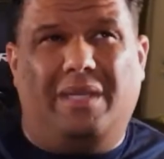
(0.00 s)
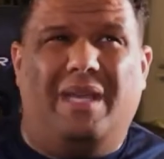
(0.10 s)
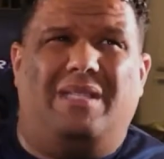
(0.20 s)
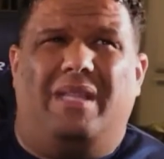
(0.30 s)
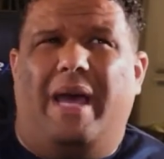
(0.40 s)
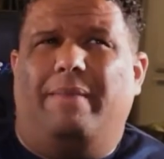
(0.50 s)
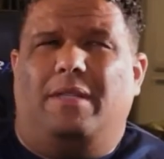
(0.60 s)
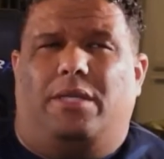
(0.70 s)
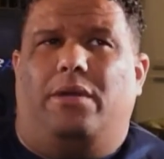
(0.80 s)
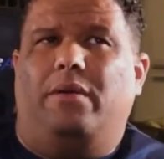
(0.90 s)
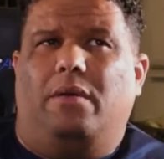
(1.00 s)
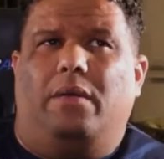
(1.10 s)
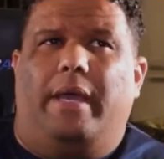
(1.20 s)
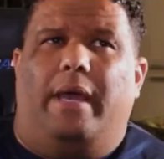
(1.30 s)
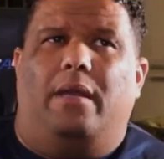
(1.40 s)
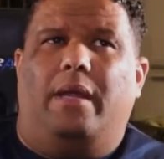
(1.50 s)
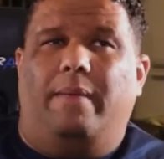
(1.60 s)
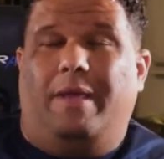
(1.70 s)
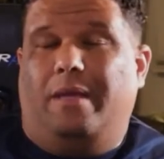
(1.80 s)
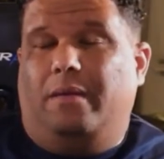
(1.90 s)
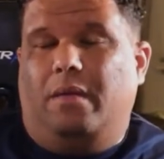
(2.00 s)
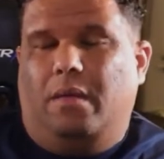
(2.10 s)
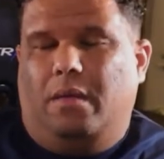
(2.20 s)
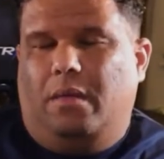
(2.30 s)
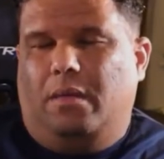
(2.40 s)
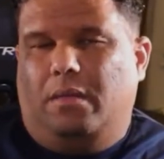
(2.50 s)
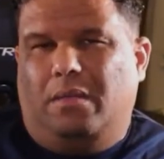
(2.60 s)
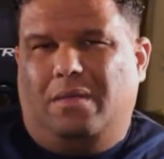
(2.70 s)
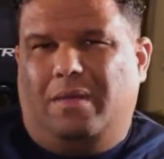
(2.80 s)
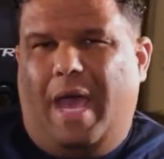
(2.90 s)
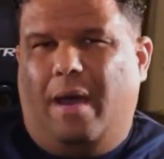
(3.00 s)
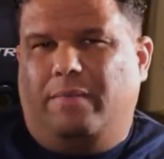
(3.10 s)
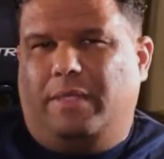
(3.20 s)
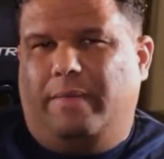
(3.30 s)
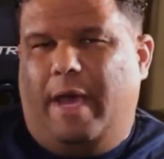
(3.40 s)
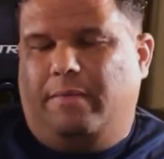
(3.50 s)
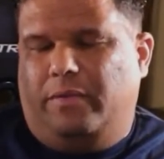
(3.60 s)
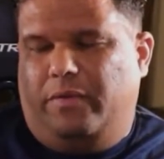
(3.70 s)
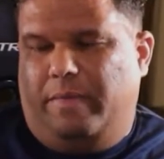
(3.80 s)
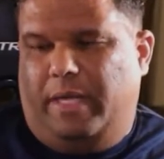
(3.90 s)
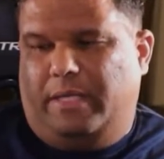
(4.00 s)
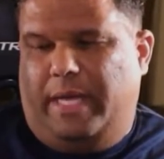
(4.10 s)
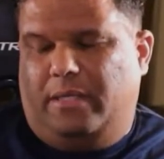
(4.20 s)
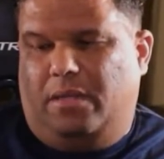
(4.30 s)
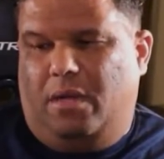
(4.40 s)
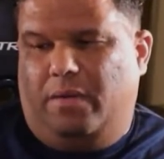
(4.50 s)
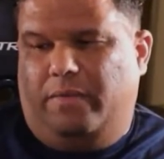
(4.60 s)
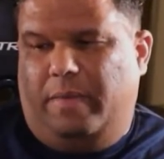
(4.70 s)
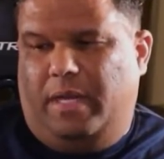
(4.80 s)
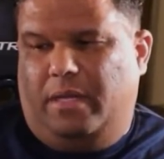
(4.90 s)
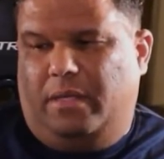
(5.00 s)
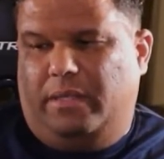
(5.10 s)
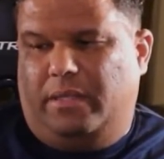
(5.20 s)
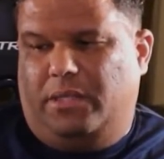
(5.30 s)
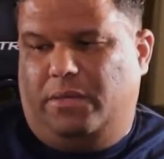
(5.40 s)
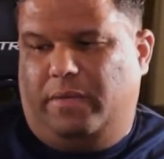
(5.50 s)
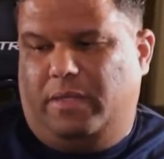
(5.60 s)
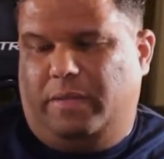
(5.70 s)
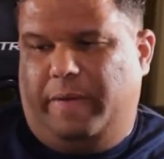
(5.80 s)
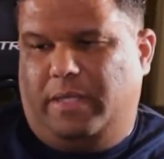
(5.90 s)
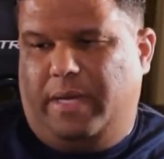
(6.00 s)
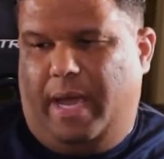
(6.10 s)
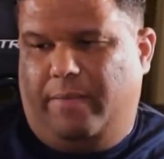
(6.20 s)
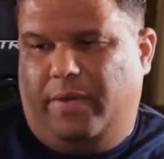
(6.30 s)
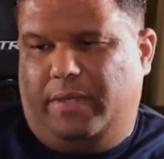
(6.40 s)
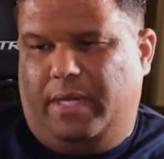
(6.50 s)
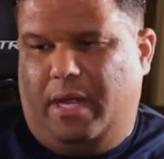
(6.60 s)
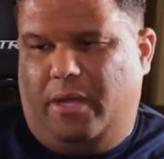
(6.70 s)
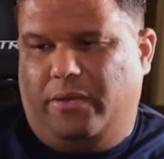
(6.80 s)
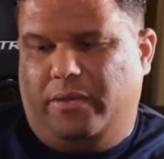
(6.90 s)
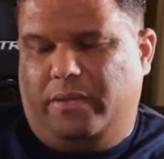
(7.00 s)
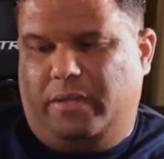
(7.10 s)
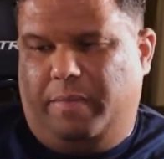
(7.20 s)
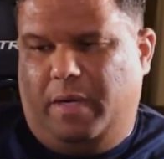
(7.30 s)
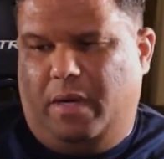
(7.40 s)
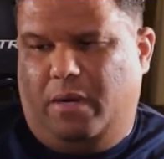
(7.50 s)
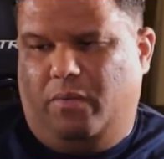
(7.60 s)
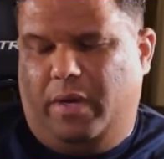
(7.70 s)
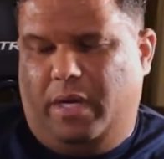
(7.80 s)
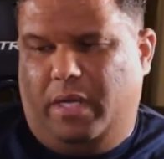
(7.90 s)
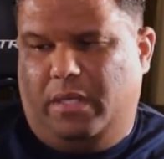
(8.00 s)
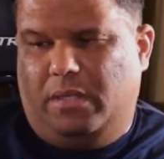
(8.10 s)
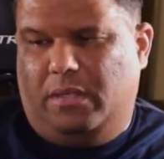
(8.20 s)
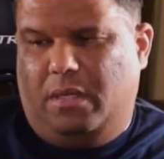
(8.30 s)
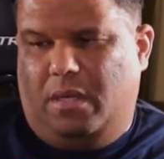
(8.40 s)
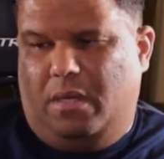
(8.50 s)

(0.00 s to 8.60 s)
get to that material yet. I mean, some albums for me takes longer for me to listen to and spend time with than others, depending on what it is.